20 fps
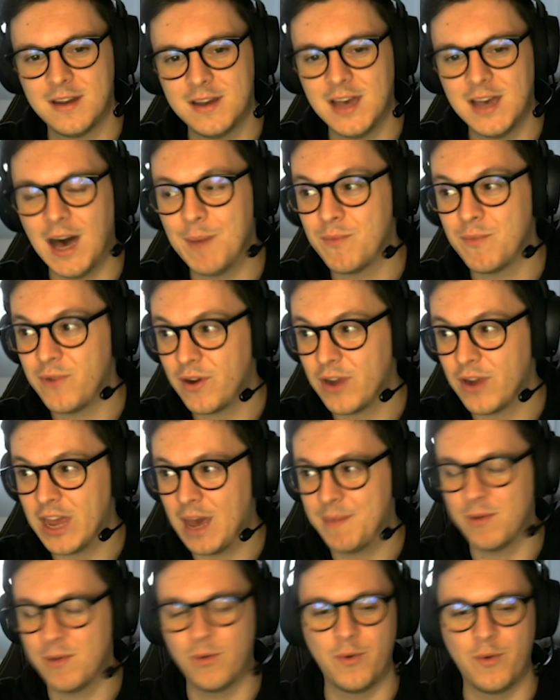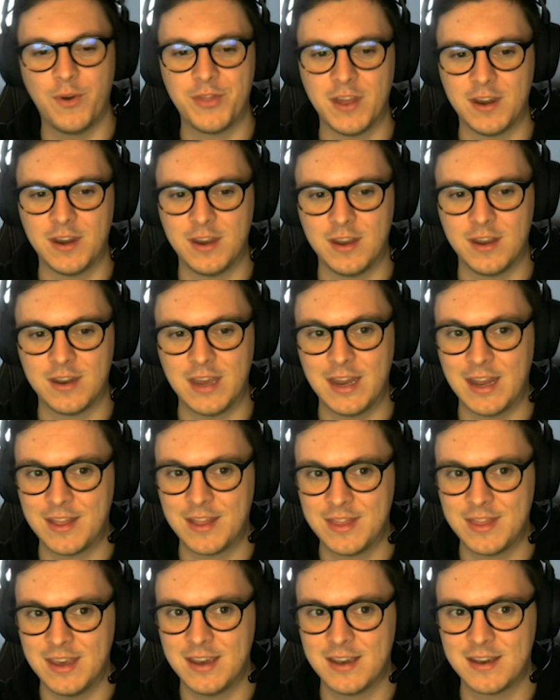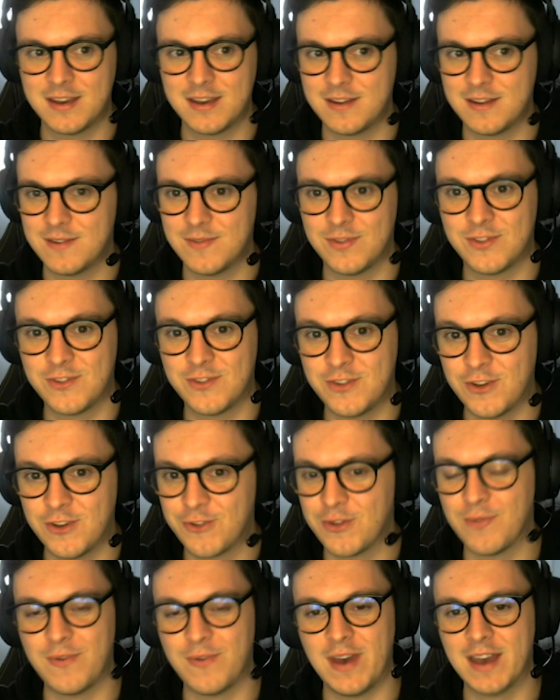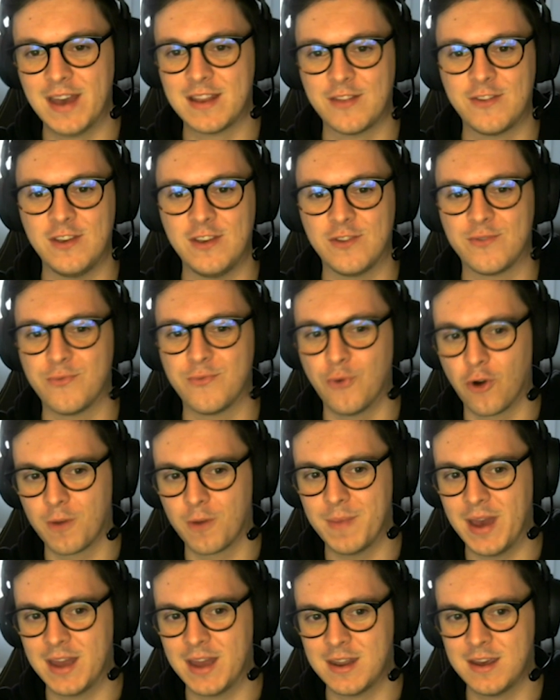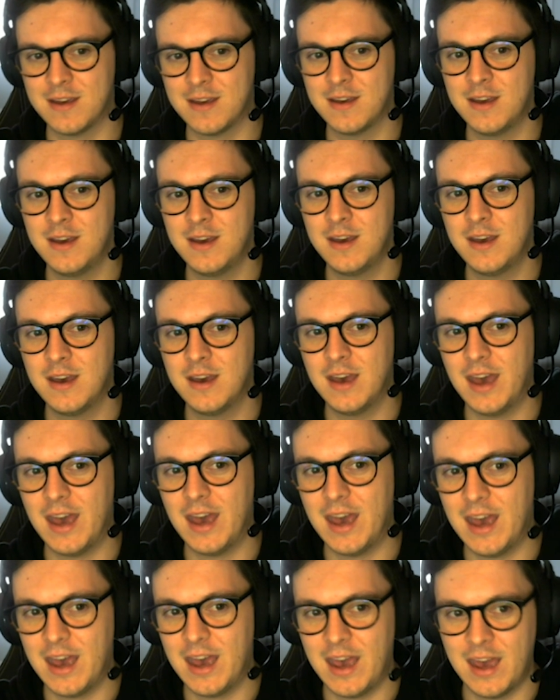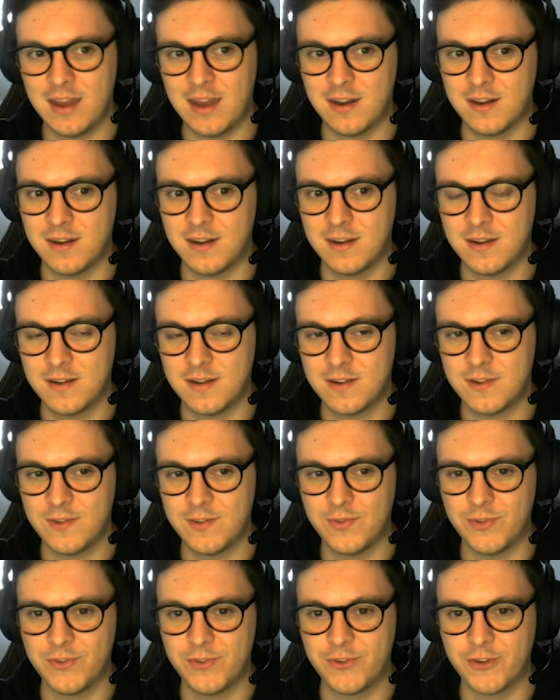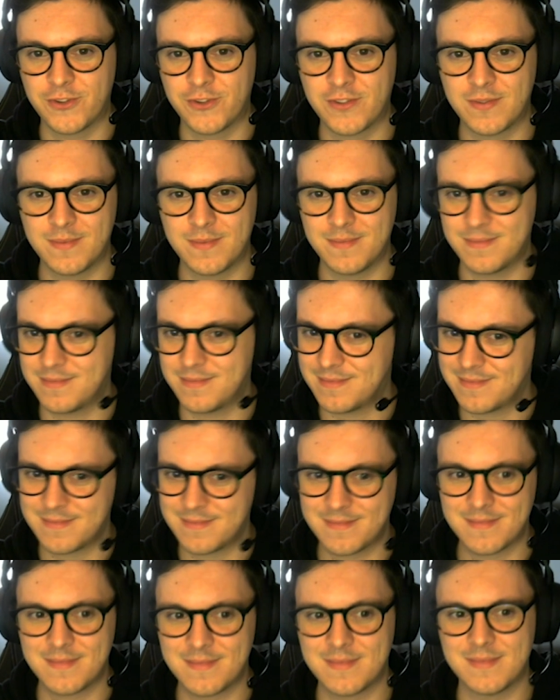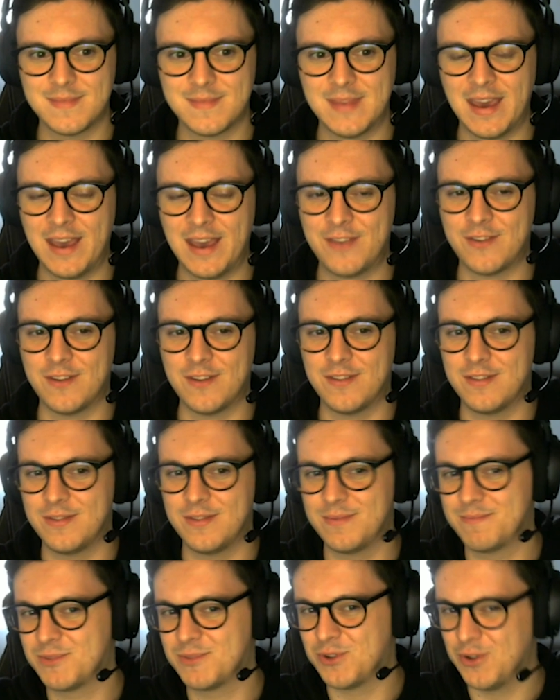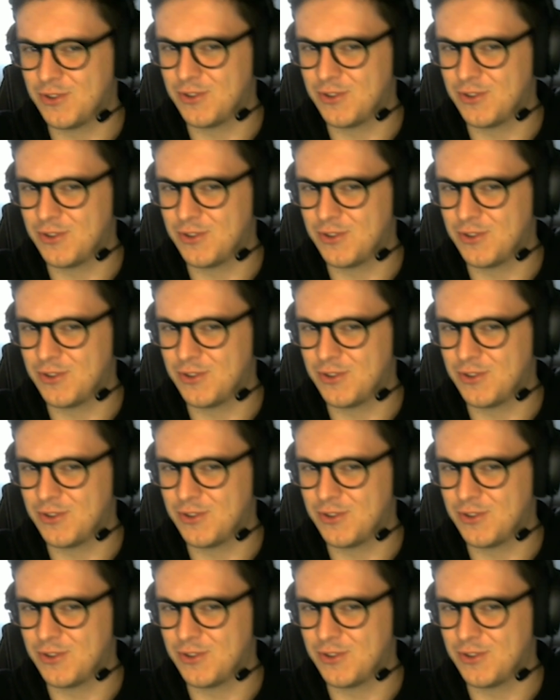I'm very happy with what they did, and I think just the fact that he's 4 mana and just has a good